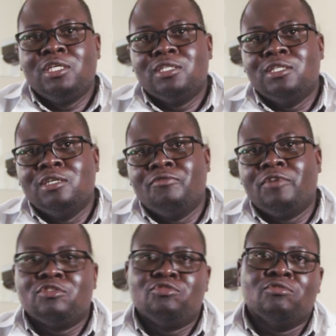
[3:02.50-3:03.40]
the
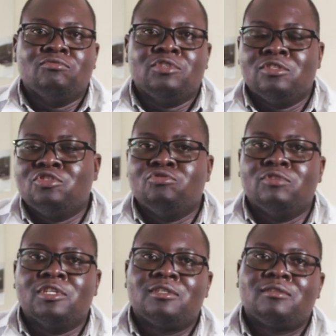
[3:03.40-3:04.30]
function, which is
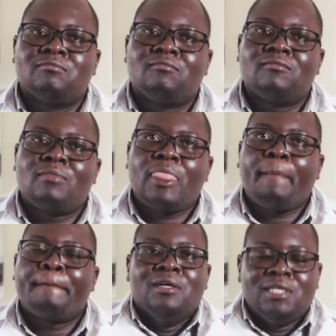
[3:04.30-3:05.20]
chewing.
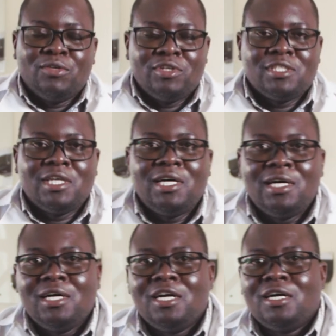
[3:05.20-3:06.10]
Now, there's
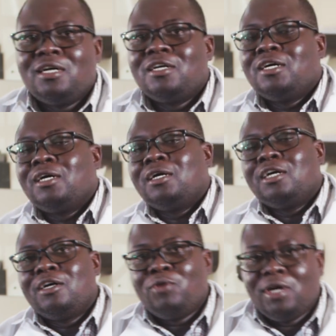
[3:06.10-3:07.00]
a
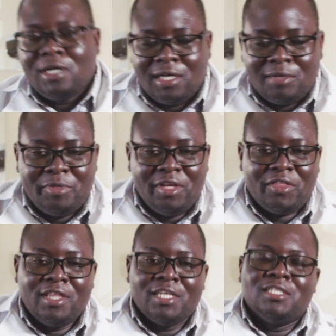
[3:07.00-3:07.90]

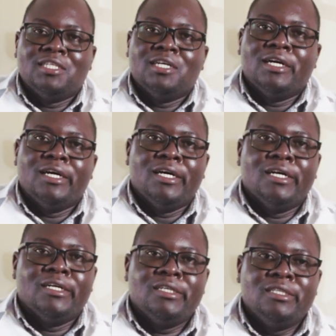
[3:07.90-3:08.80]
myth that
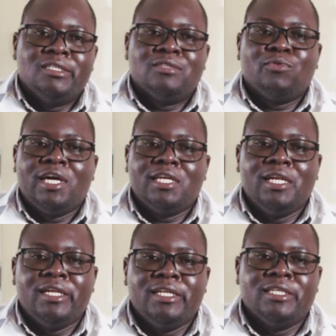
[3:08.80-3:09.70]
is
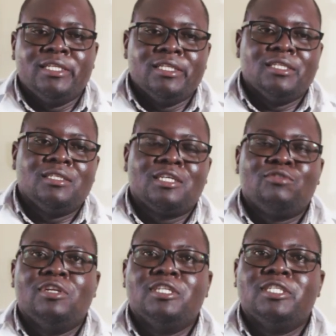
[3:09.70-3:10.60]
widely
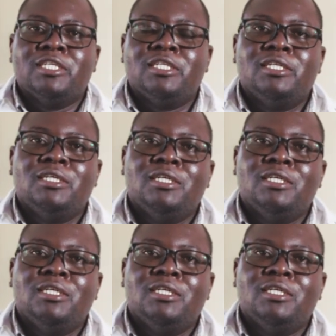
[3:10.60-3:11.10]
circulated